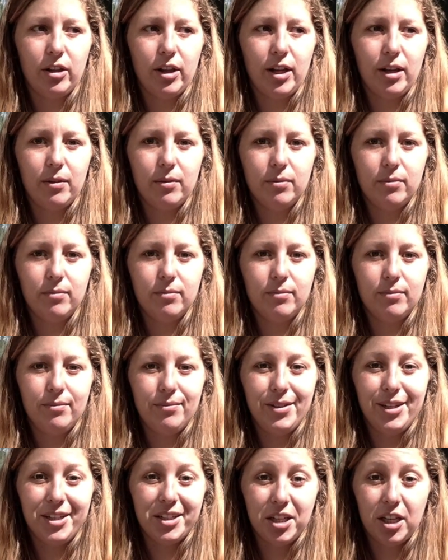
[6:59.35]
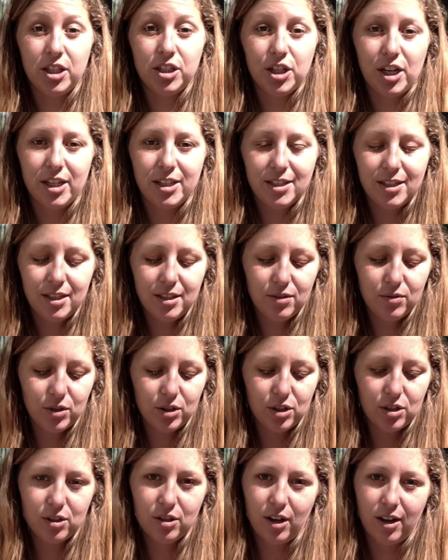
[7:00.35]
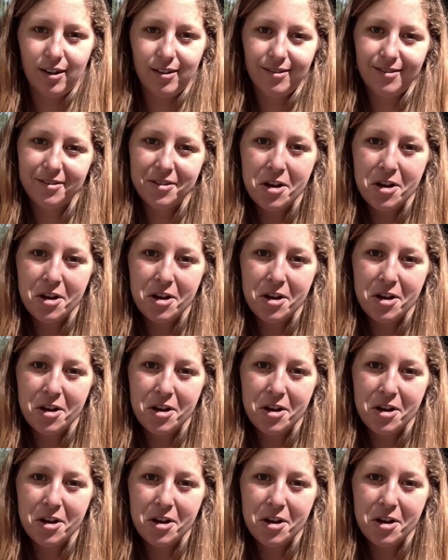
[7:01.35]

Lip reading: like being digested, which is not